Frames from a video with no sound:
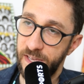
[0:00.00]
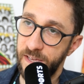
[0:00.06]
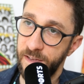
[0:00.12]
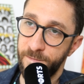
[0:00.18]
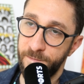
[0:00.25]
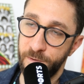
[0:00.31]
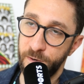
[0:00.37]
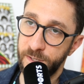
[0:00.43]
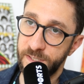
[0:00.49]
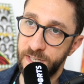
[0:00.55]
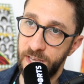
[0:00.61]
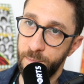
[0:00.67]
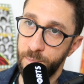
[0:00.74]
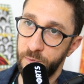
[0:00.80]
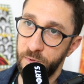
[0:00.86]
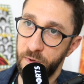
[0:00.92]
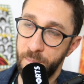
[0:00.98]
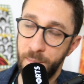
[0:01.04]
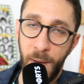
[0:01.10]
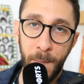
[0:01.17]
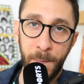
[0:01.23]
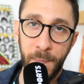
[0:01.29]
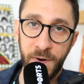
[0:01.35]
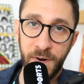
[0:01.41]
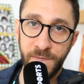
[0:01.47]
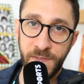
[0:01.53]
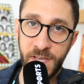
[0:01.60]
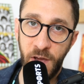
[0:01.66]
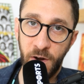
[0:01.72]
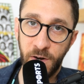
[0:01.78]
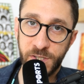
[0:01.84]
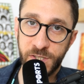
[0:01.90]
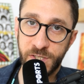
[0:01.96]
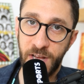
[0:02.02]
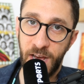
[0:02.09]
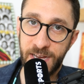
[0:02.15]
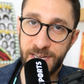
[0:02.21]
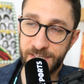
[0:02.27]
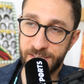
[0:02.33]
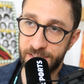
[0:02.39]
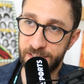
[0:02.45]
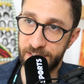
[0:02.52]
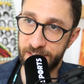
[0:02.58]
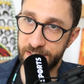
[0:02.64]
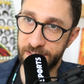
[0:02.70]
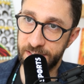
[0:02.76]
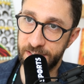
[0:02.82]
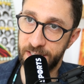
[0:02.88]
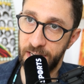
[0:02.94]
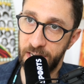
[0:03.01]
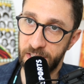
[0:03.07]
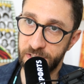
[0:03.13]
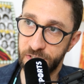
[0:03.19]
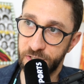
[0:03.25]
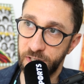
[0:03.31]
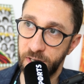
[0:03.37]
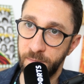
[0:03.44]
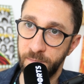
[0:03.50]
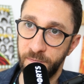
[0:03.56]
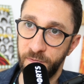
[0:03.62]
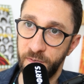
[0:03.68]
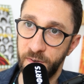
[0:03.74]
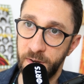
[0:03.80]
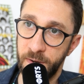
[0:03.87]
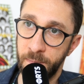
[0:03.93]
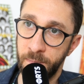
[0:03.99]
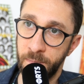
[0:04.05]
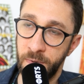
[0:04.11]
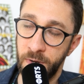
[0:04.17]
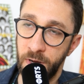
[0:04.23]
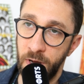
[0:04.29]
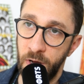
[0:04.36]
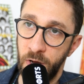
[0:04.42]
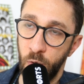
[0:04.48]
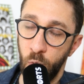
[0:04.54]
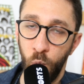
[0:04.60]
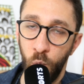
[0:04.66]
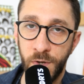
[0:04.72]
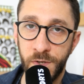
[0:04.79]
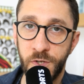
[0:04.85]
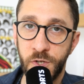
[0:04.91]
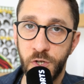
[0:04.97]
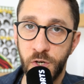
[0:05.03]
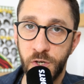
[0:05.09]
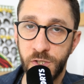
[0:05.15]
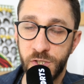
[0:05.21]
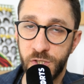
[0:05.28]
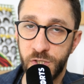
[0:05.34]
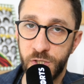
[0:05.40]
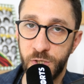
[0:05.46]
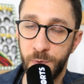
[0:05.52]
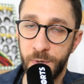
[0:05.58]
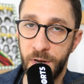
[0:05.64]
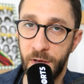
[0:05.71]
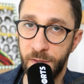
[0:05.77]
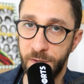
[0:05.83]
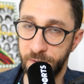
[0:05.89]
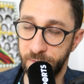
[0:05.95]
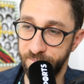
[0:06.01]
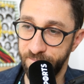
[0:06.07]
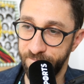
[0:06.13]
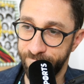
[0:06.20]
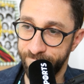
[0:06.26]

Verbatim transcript: If, for example, a member of the archdiocese did not jump from one church to another